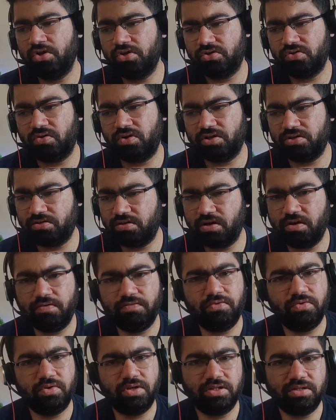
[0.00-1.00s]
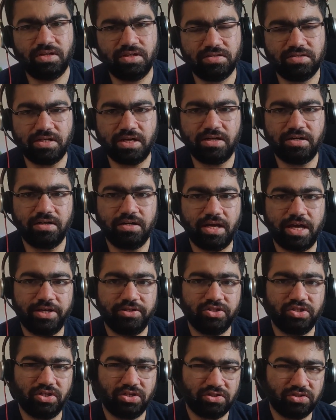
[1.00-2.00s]
So instead of doing this and
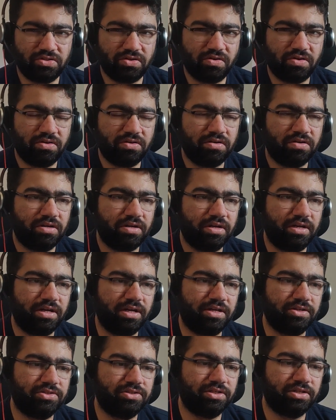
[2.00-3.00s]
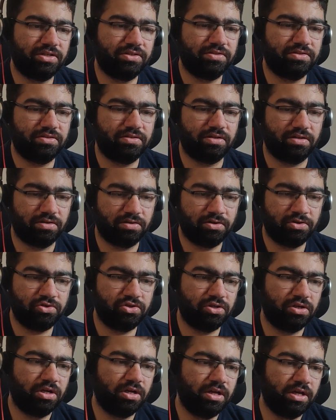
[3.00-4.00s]
relying just on
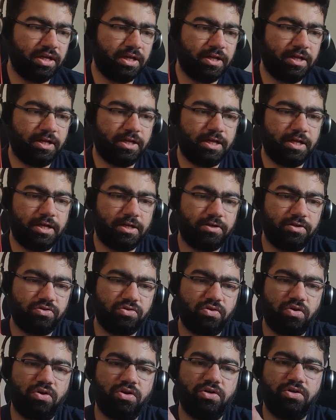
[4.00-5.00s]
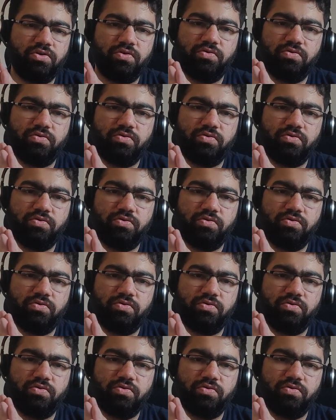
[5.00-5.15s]
Elasticsearch, Discord